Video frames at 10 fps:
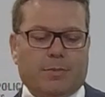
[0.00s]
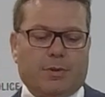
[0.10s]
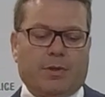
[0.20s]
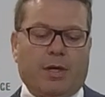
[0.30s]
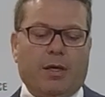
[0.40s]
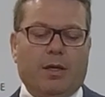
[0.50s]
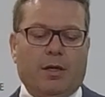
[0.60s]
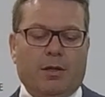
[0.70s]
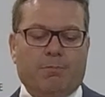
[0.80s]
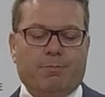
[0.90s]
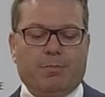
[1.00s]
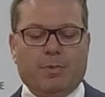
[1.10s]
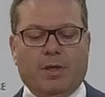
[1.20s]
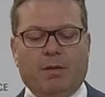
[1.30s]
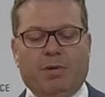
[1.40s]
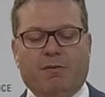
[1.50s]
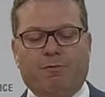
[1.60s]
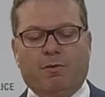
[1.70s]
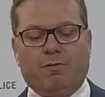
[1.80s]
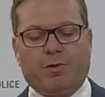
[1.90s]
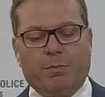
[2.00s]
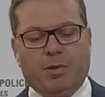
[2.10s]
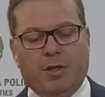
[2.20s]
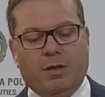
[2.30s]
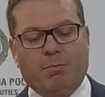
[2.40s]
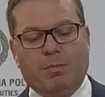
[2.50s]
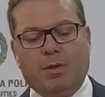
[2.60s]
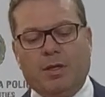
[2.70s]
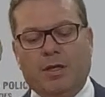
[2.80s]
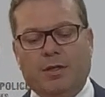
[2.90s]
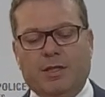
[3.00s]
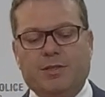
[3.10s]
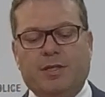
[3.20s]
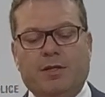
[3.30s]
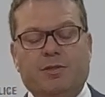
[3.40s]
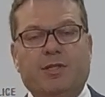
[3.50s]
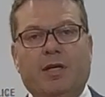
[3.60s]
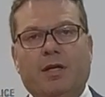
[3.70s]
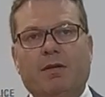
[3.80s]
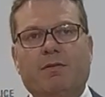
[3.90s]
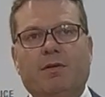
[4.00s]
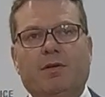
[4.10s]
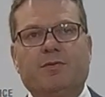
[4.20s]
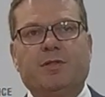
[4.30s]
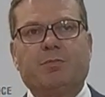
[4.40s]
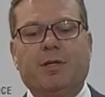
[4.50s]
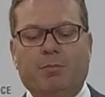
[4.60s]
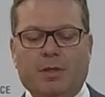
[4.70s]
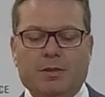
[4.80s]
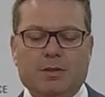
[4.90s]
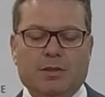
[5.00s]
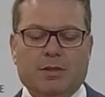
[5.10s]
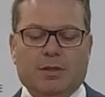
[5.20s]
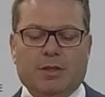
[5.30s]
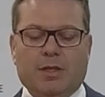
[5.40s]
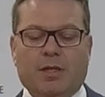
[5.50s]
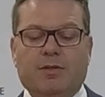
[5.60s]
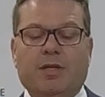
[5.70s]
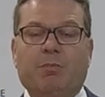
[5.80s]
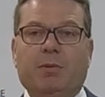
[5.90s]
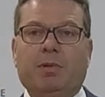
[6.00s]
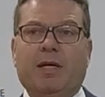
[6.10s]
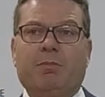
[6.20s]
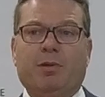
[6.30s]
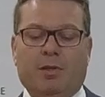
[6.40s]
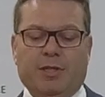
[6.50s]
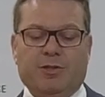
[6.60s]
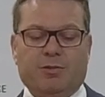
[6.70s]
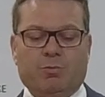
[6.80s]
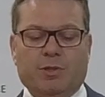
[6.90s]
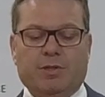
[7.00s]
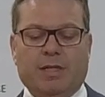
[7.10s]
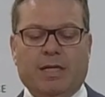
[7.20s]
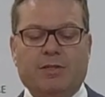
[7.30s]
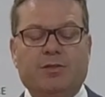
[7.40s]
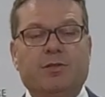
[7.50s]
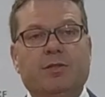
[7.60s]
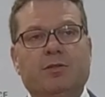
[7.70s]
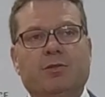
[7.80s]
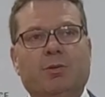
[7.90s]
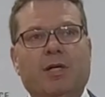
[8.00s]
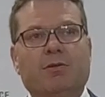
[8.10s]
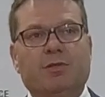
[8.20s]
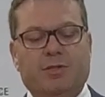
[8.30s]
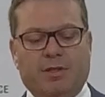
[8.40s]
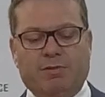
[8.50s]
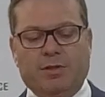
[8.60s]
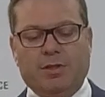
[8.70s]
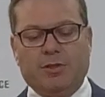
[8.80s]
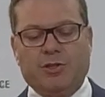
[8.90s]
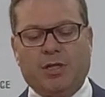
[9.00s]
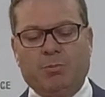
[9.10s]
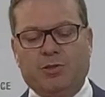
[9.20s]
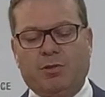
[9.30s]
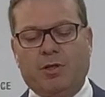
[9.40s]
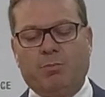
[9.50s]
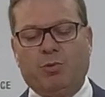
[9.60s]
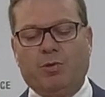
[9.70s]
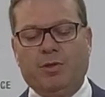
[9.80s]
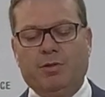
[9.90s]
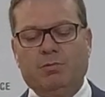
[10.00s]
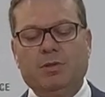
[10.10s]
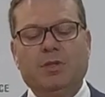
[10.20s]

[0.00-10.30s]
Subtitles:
Okay. At about 4:40 p.m. Yesterday, on Saturday the 3rd of September, Tumby Pay Police were tasked to 107 Chalmers Road, Port Neill,